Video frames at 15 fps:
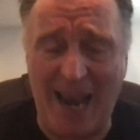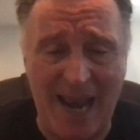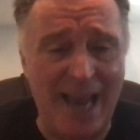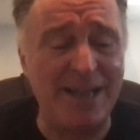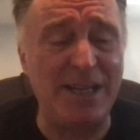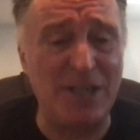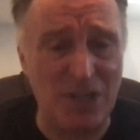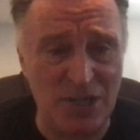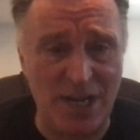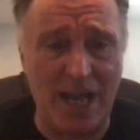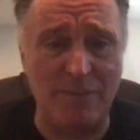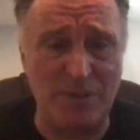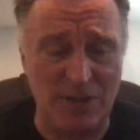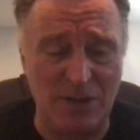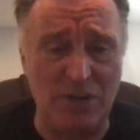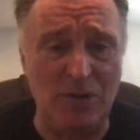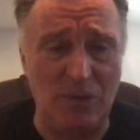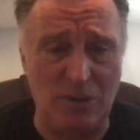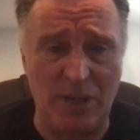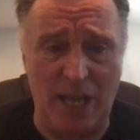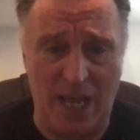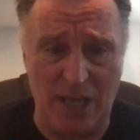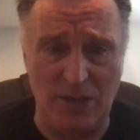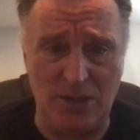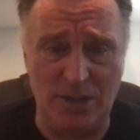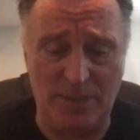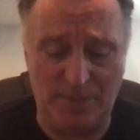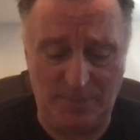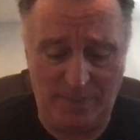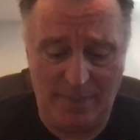the chops at an early age.
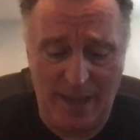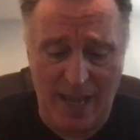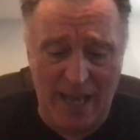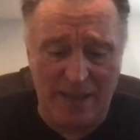I